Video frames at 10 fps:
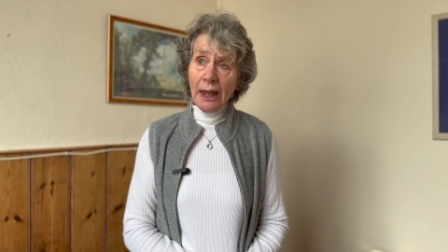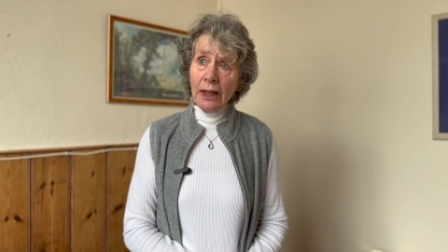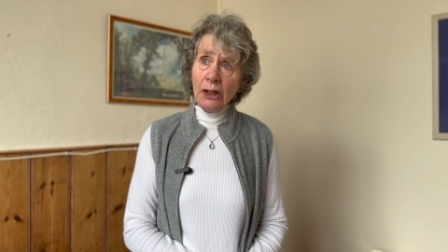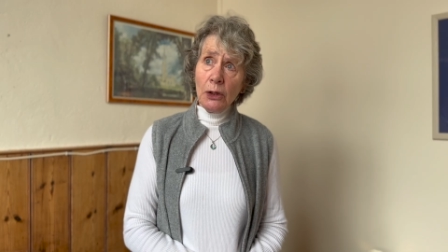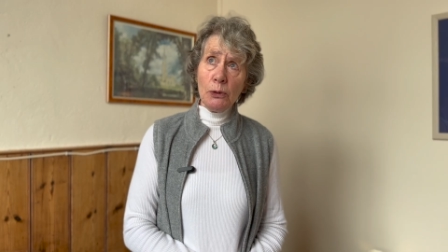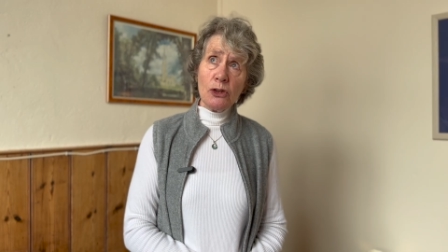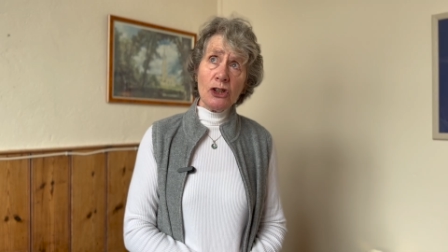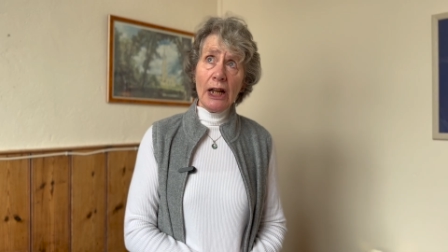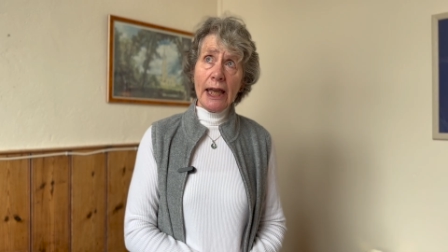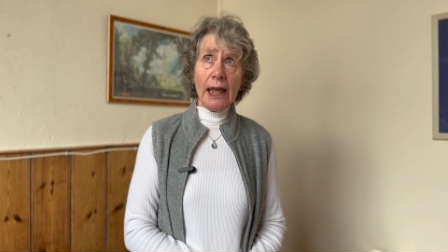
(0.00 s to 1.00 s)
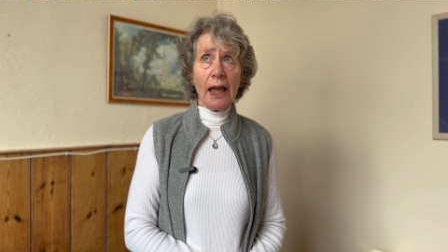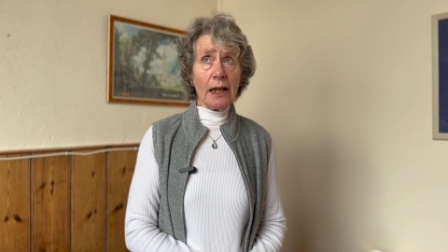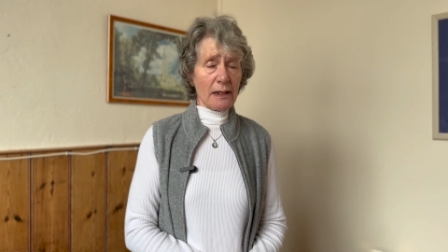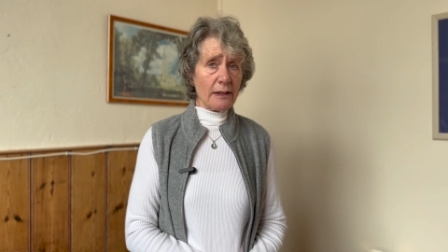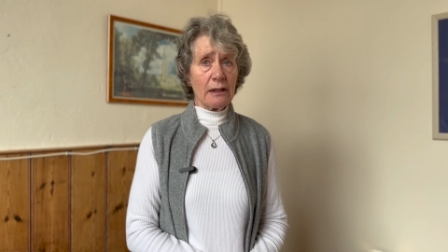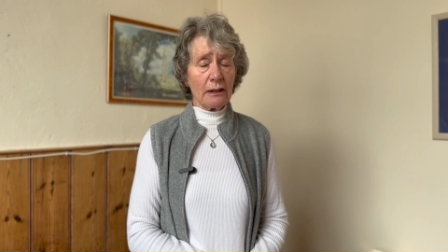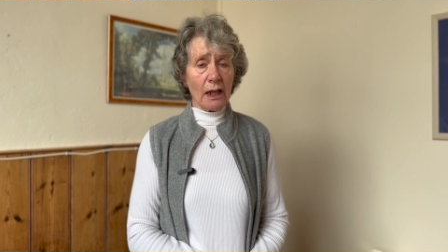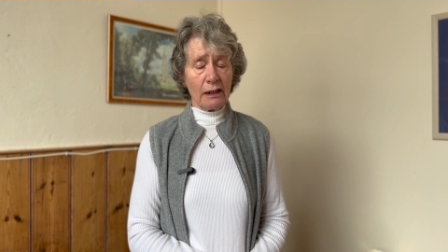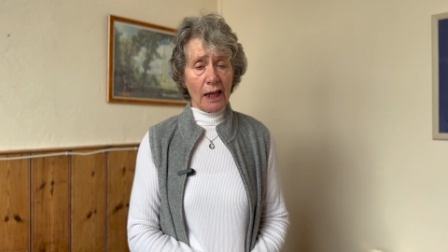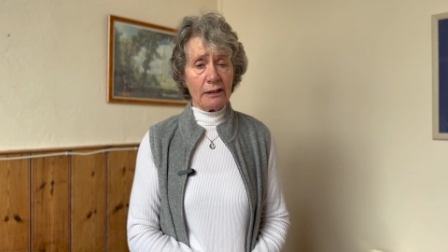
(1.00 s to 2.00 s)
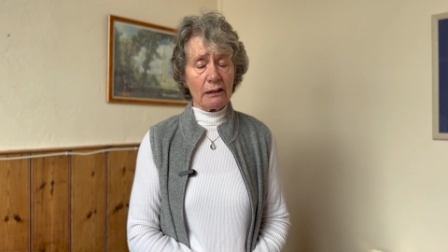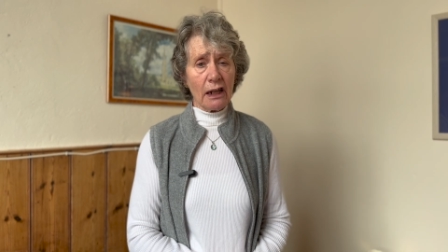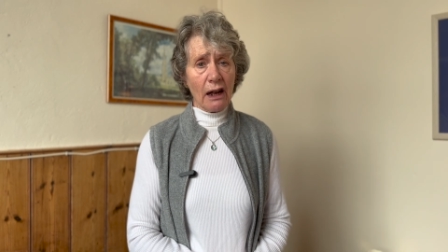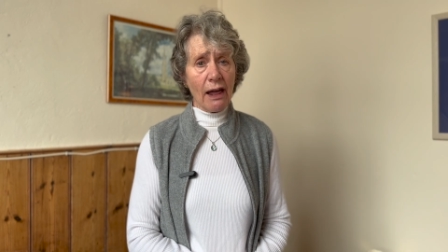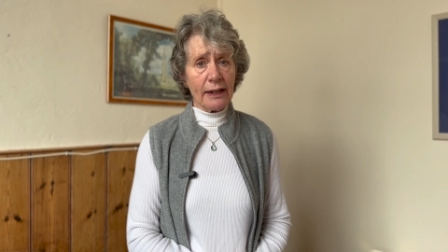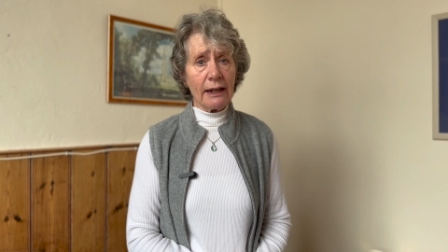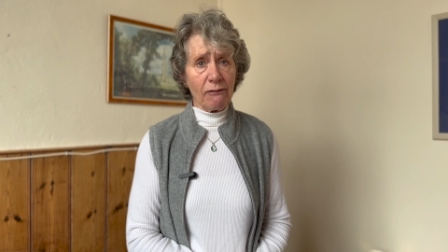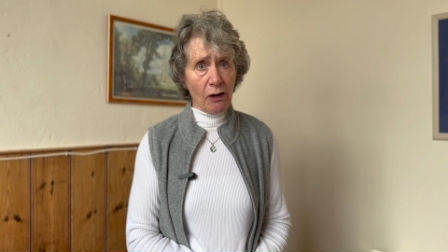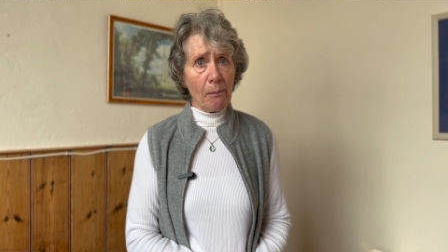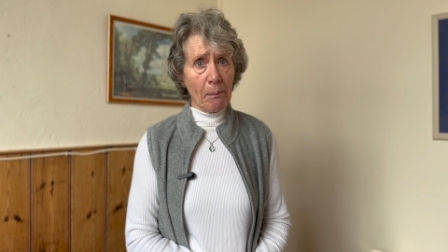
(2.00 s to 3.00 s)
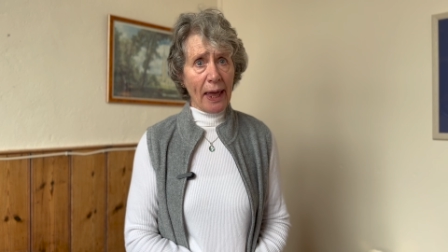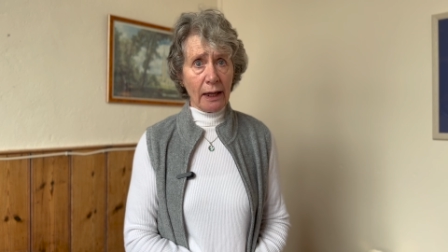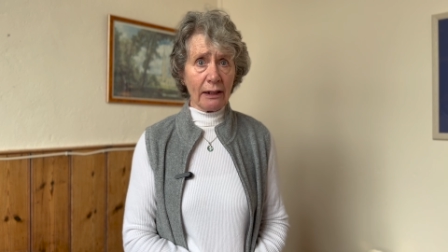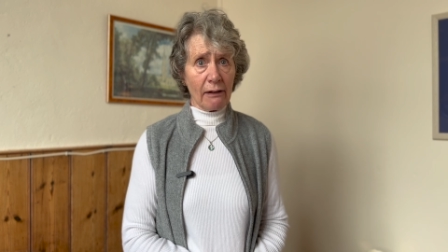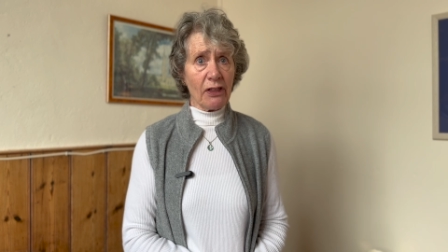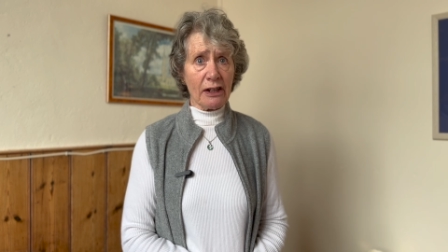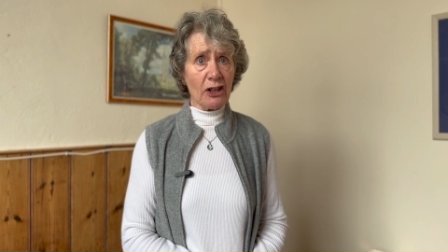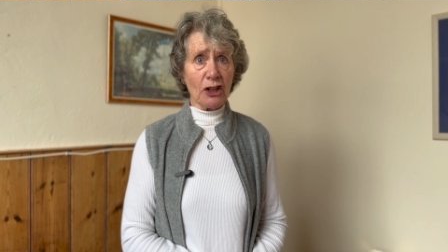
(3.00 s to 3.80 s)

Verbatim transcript: Usually it's that they didn't like liver and bacon if there's a